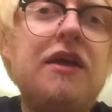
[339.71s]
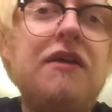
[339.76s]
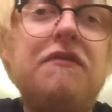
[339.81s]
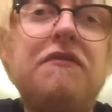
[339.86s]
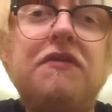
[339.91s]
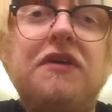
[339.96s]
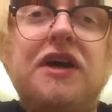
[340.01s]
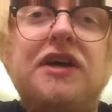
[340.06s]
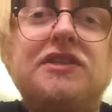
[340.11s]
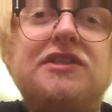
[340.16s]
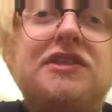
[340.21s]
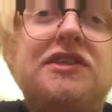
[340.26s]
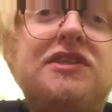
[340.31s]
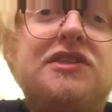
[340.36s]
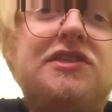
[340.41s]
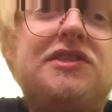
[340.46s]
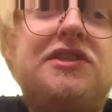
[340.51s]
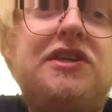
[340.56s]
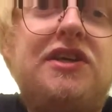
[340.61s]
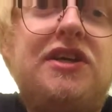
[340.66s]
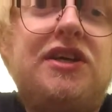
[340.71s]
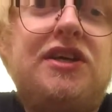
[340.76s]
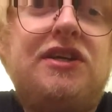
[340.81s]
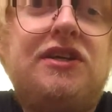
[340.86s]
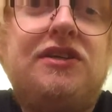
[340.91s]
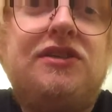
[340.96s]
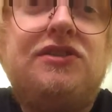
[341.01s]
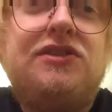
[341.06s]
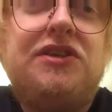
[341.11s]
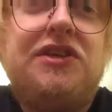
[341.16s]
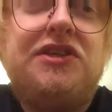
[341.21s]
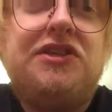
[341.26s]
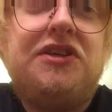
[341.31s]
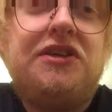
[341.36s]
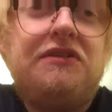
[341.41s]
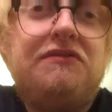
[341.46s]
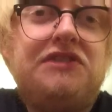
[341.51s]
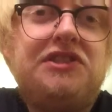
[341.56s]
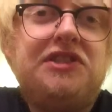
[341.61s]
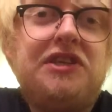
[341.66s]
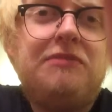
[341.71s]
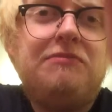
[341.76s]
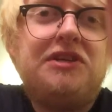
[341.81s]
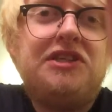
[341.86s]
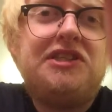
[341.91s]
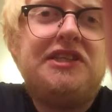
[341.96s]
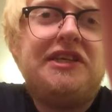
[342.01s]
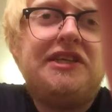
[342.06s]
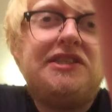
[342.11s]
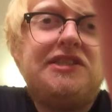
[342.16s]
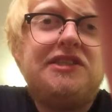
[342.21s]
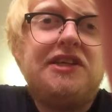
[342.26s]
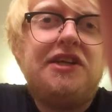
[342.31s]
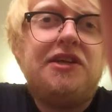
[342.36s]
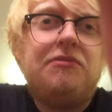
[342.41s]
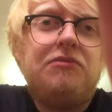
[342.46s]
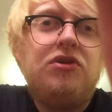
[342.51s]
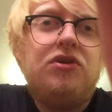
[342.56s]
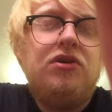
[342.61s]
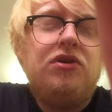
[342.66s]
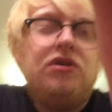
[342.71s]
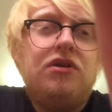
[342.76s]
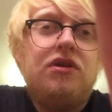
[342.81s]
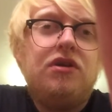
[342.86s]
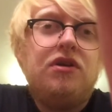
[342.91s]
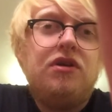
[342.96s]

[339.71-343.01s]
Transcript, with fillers: In fact, let's so you don't have to see my tits anymore.